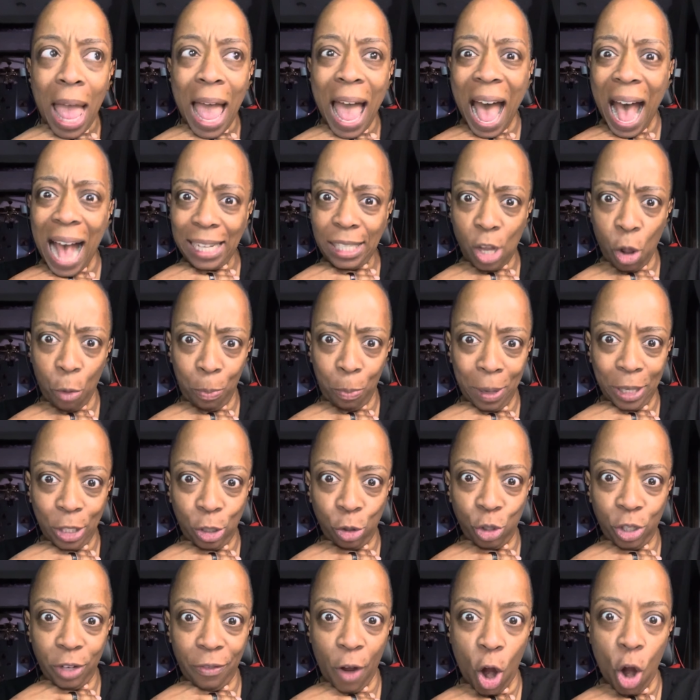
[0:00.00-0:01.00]
I saw
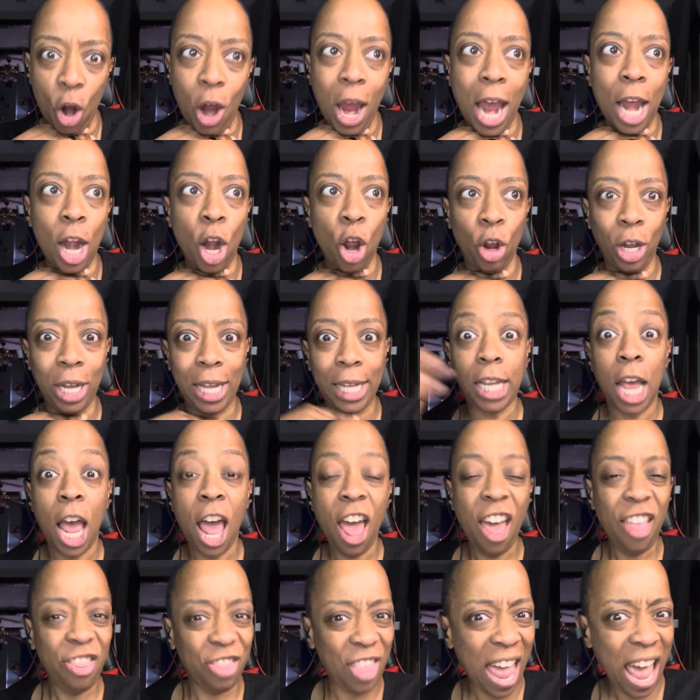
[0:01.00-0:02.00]
pictures of her and her kids.
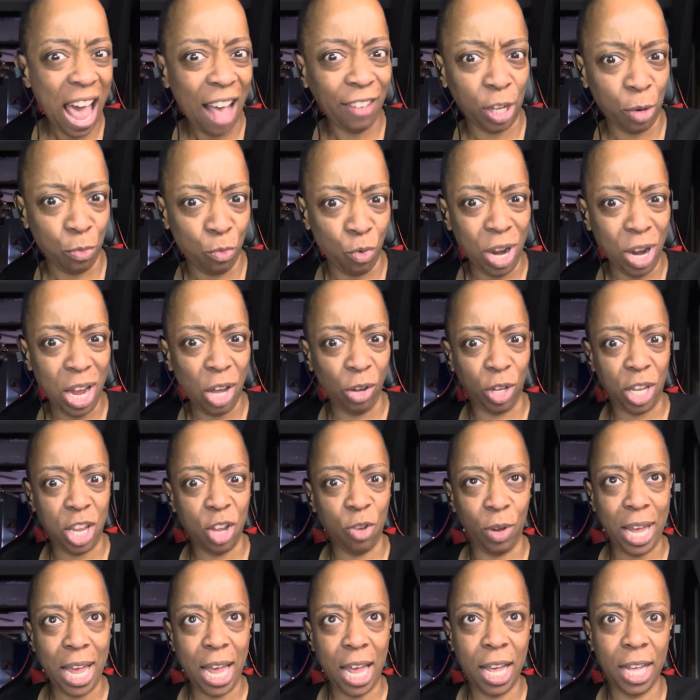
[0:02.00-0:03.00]
They have some real
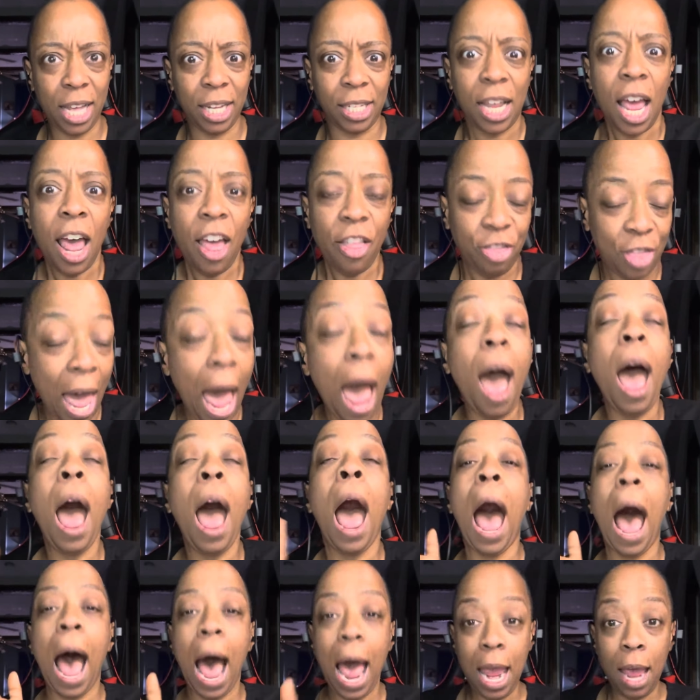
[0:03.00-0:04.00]
cute kids. That
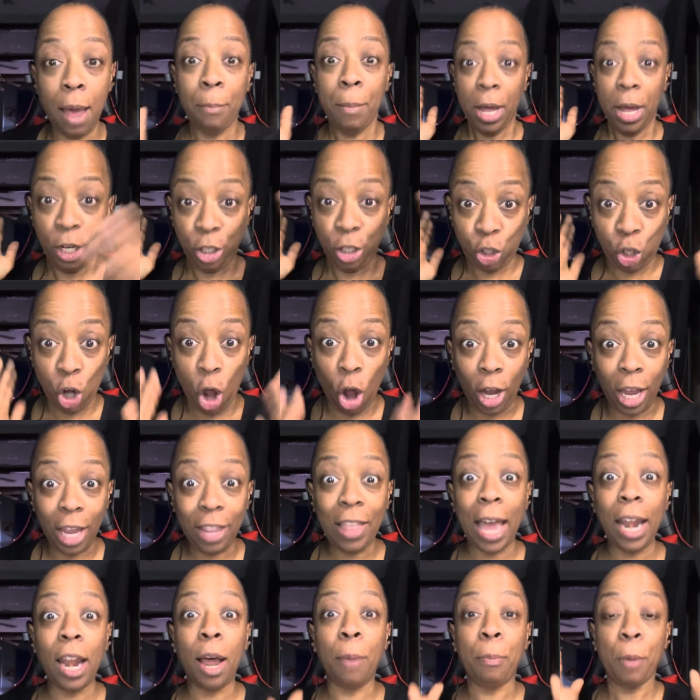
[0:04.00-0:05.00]
I am chalking
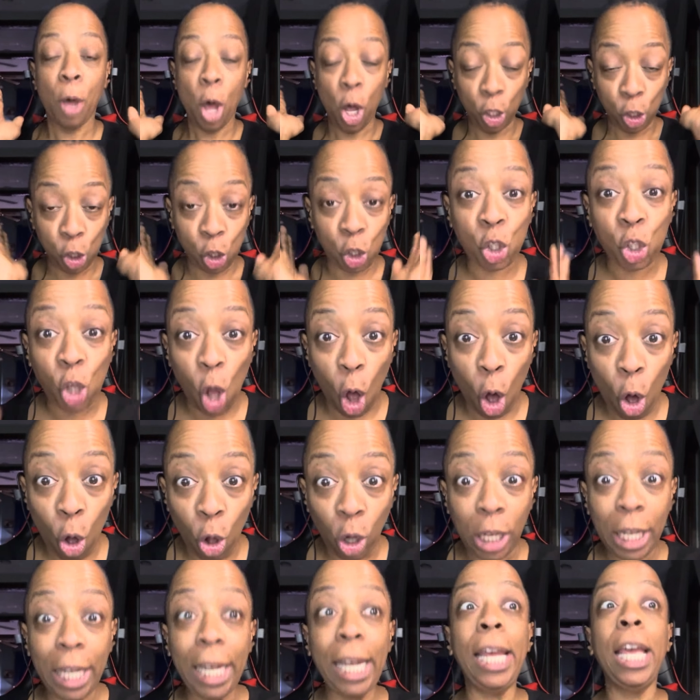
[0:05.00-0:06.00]
that up
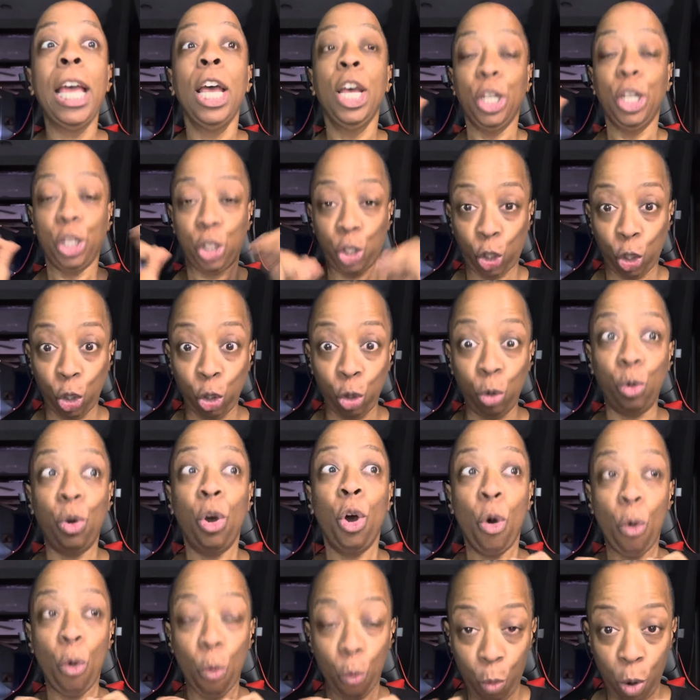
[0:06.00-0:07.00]
solely
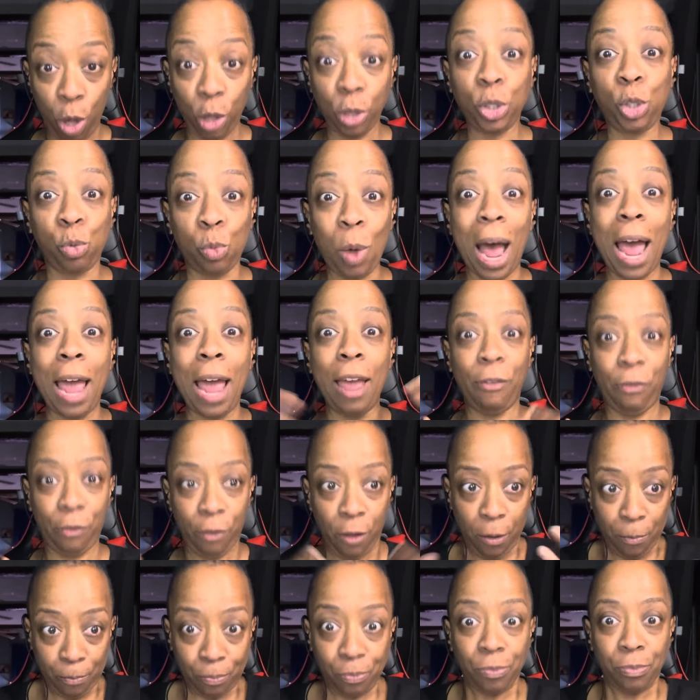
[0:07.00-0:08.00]
to Will's wife,
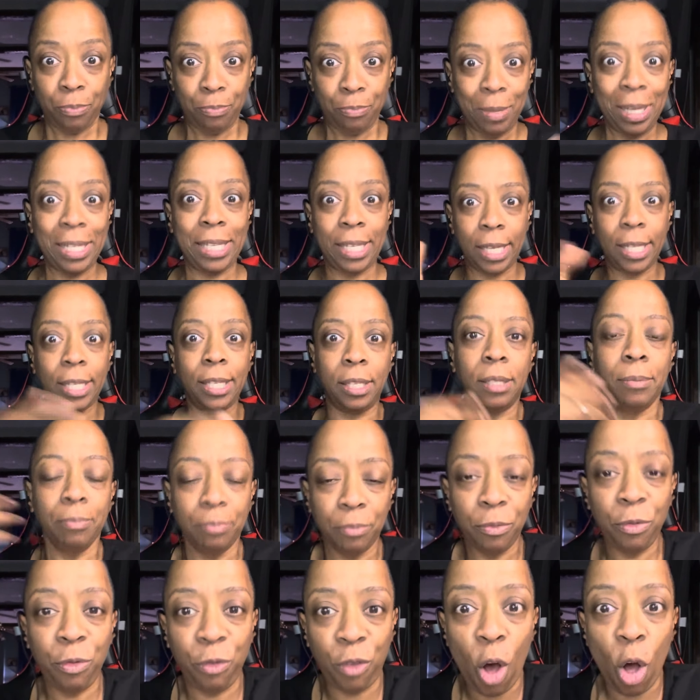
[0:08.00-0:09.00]
Mrs.
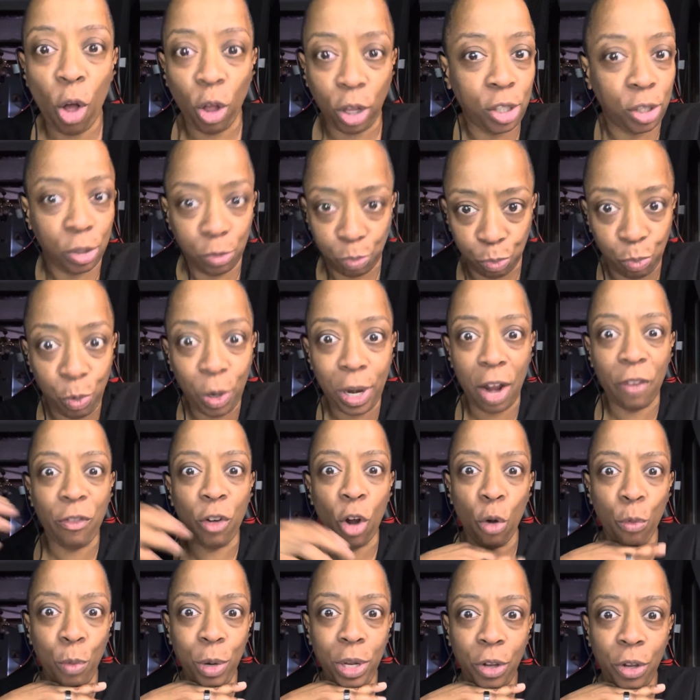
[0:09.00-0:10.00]
Folks, whatever
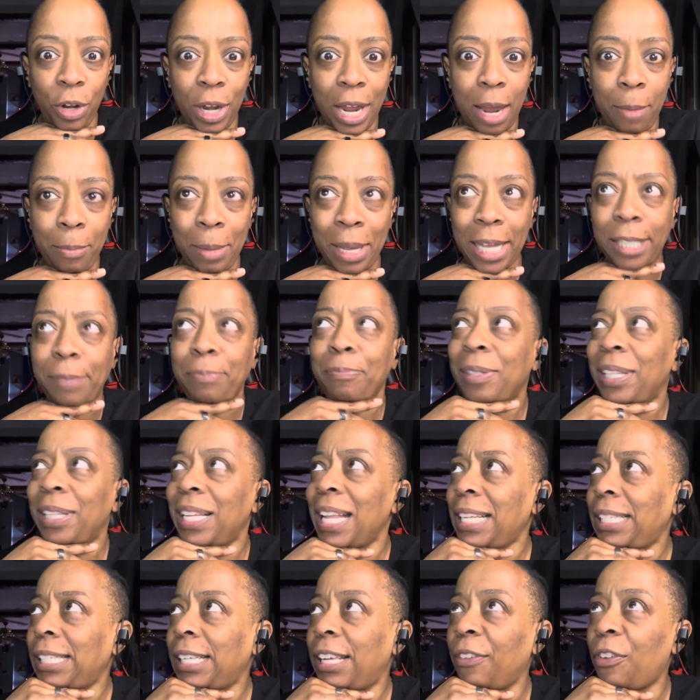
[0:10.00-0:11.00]
her real name is.
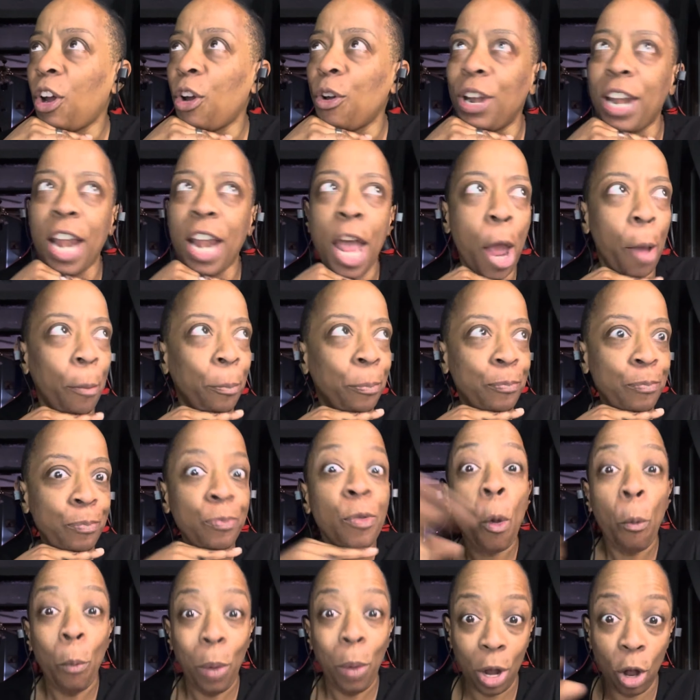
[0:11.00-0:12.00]
Let's give her a name.
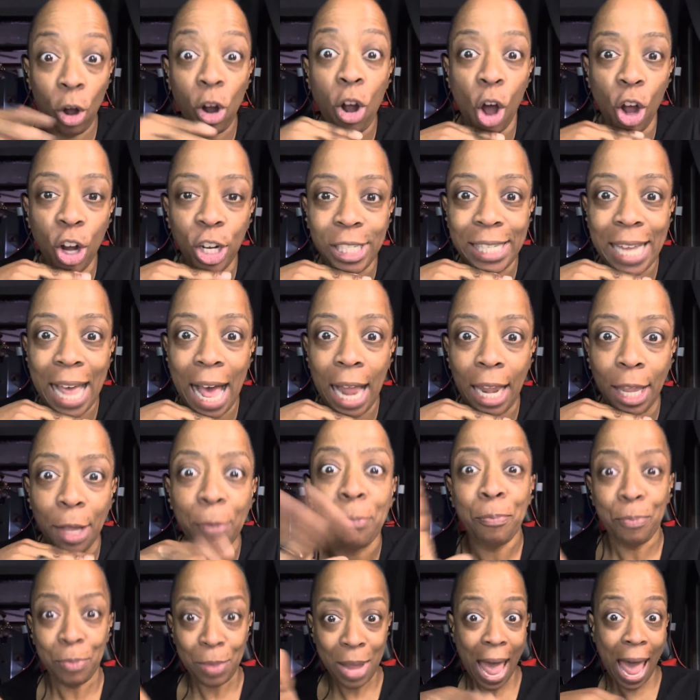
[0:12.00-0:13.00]
We're going to call her Sally.
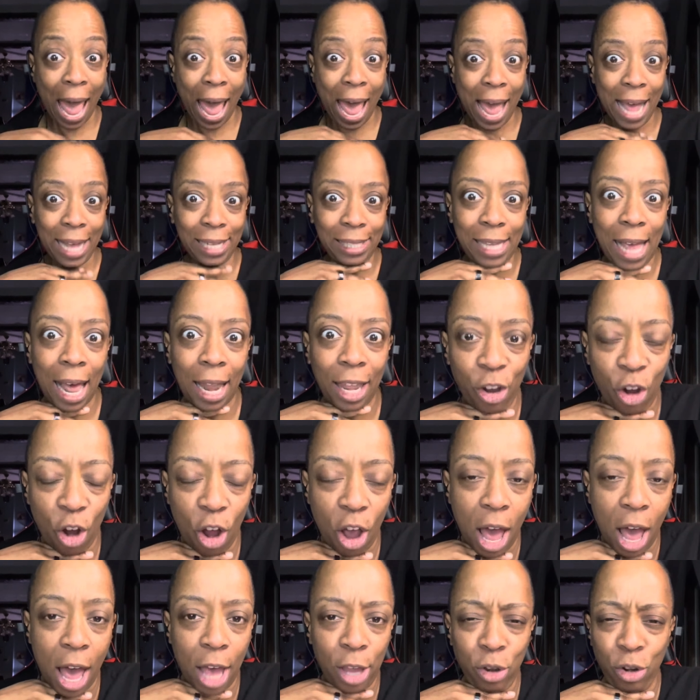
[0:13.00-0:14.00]
Hey, Sally girl,
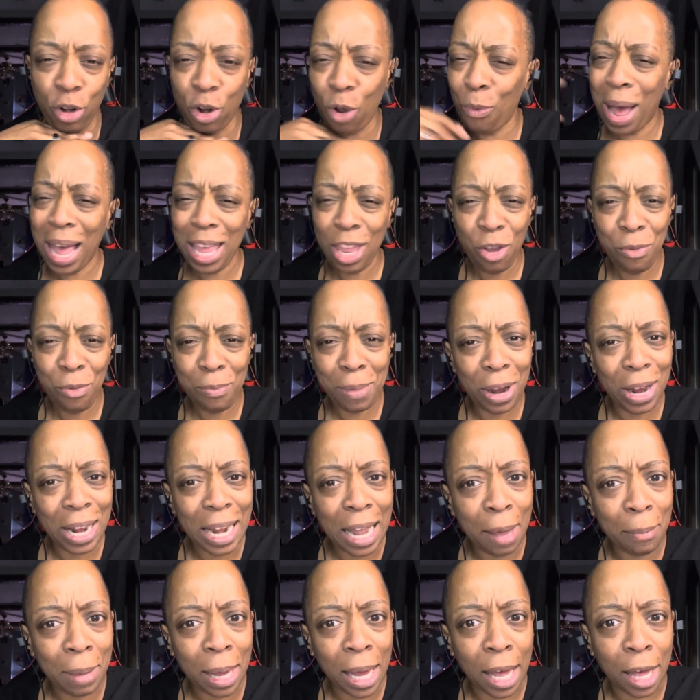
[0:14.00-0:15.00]
how you doing? Why you married
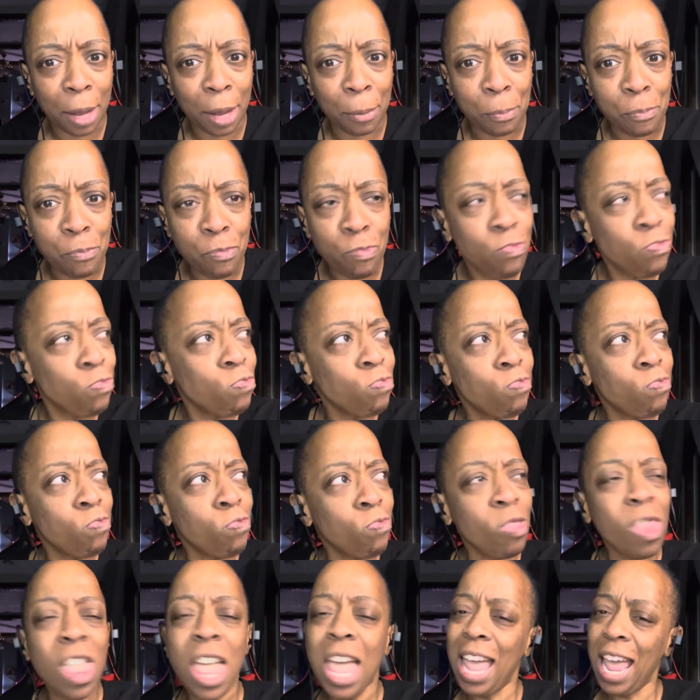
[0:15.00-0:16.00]
that man?
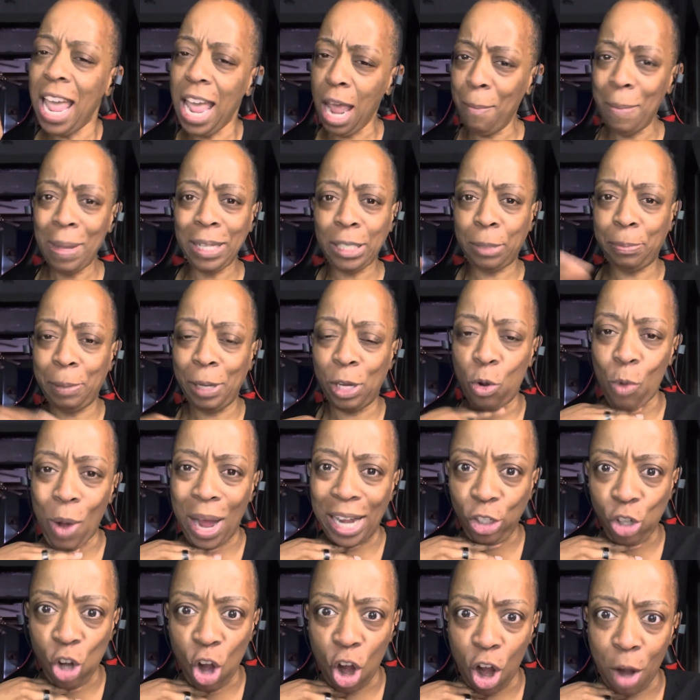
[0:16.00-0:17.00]
He must be
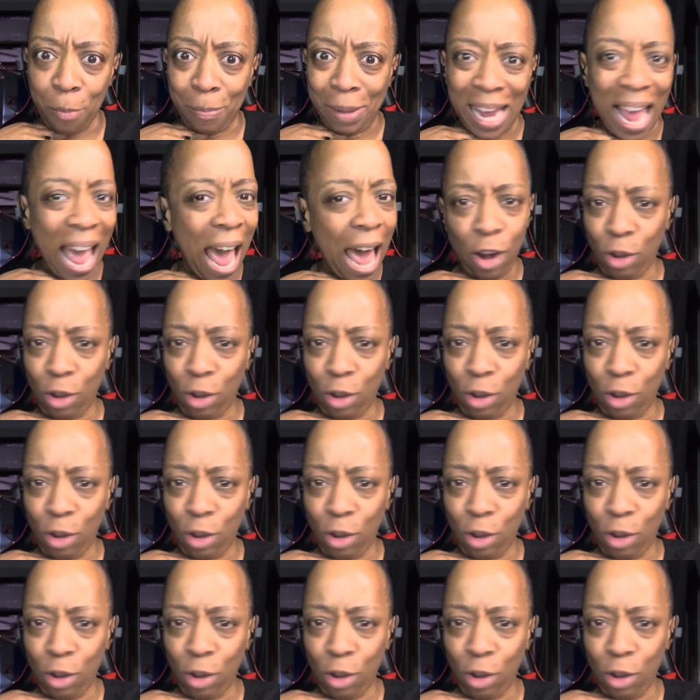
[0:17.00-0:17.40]
quite charming.